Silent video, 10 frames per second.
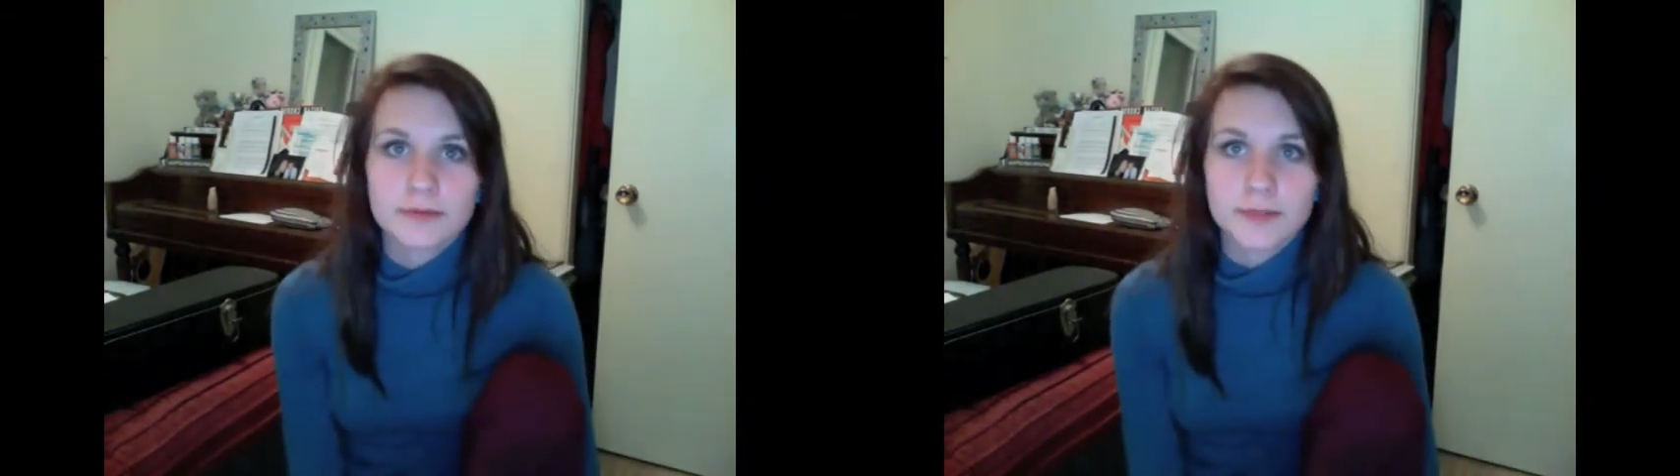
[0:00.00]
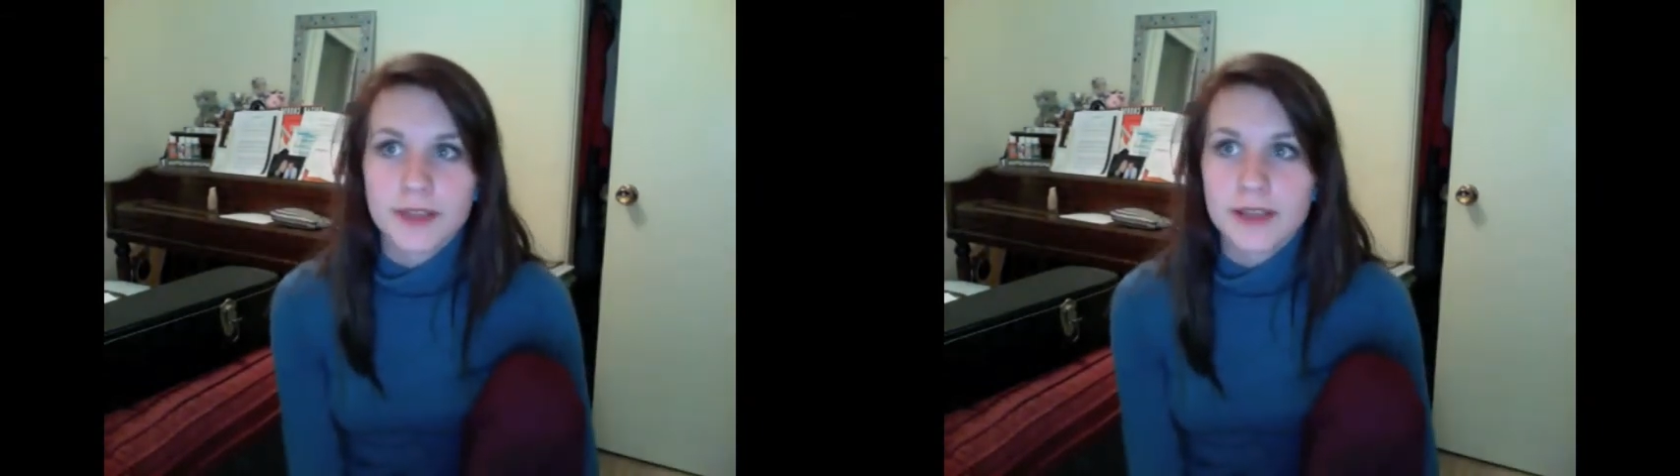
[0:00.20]

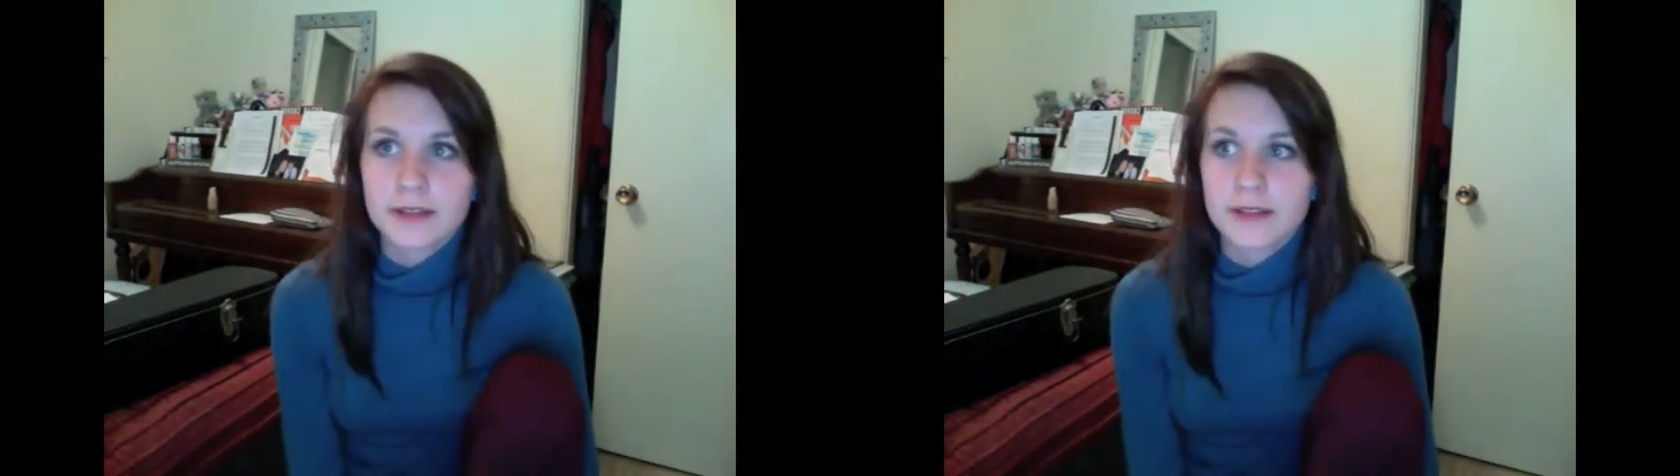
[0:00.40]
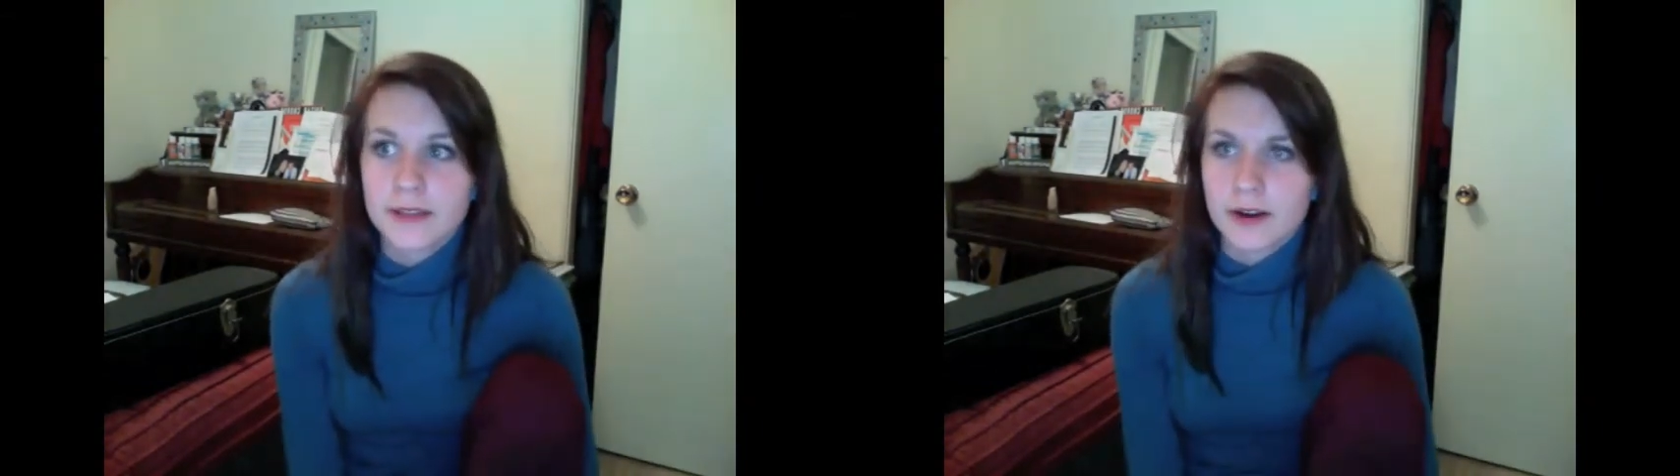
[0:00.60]

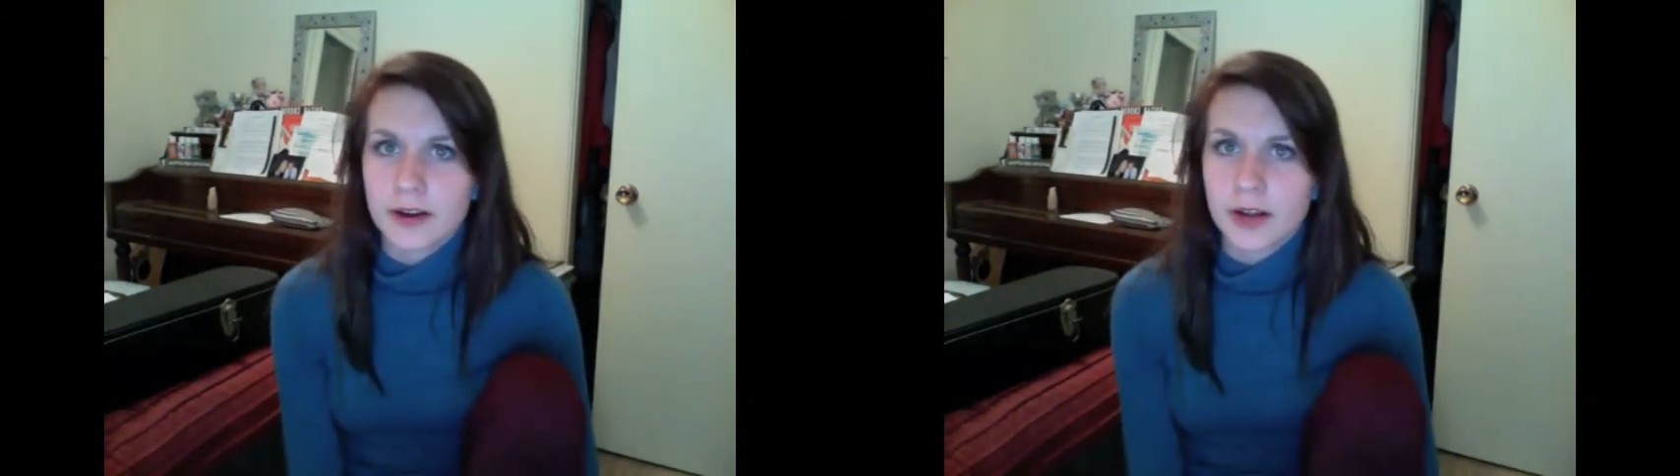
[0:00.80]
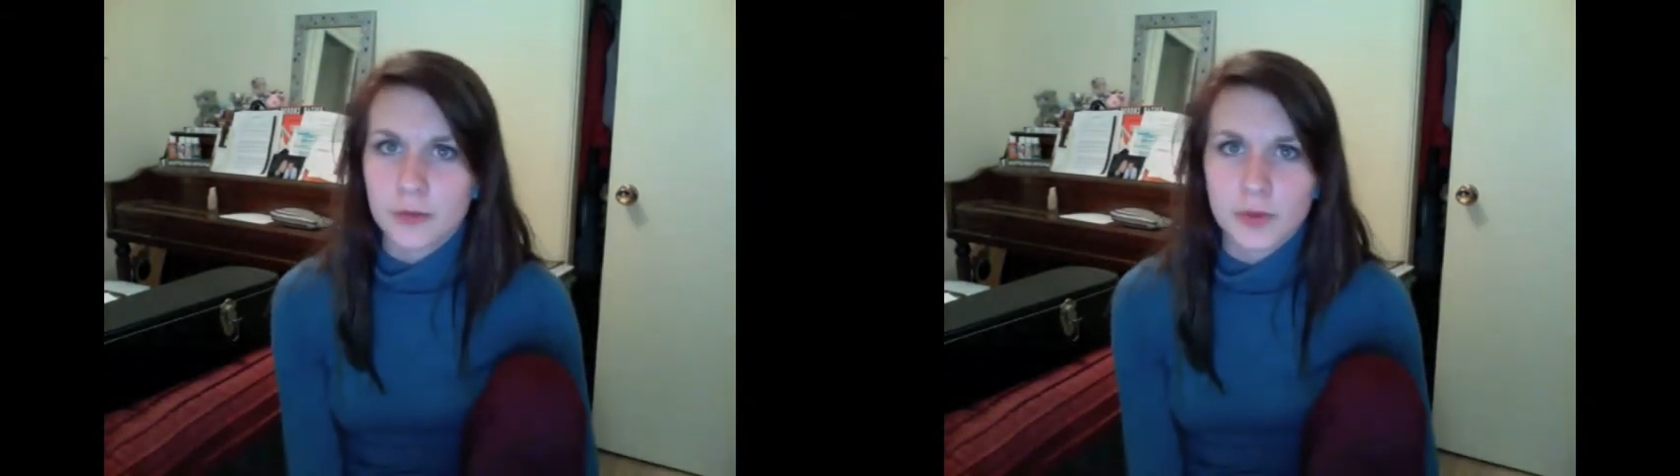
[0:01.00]
think that they are
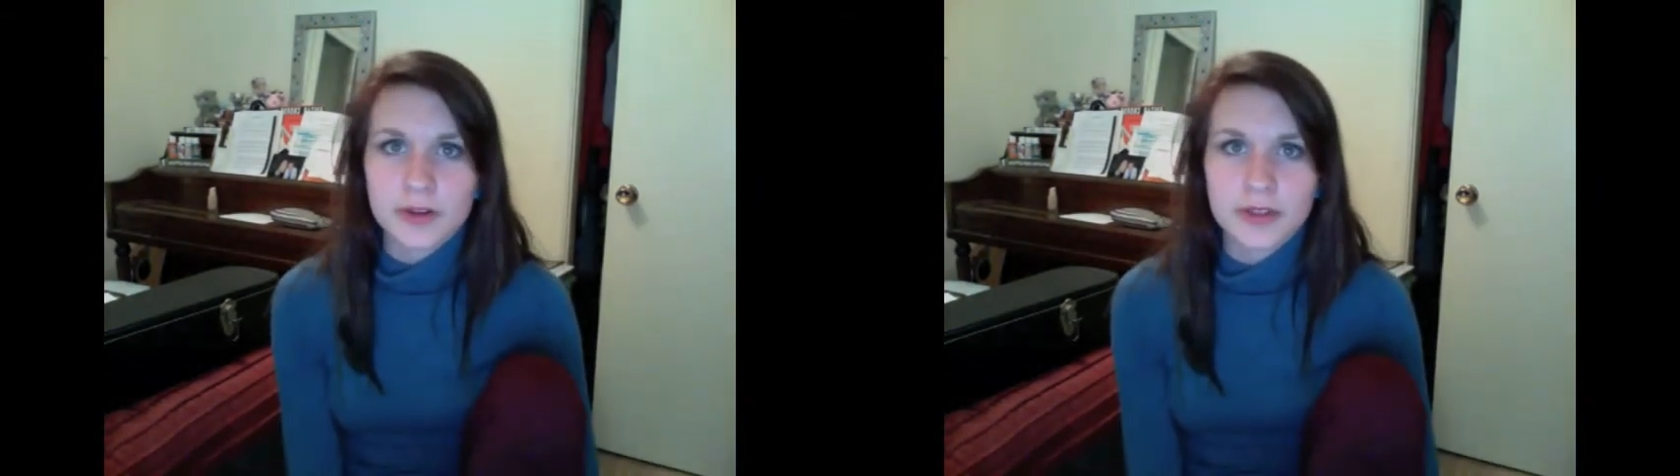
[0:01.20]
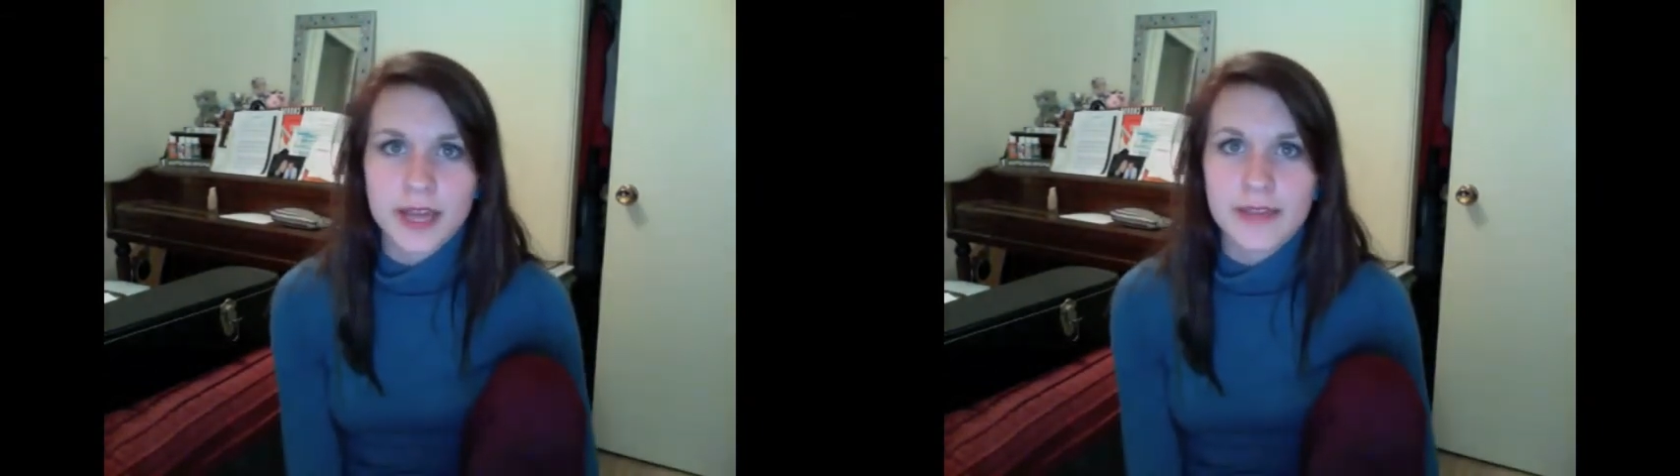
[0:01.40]
unworthy.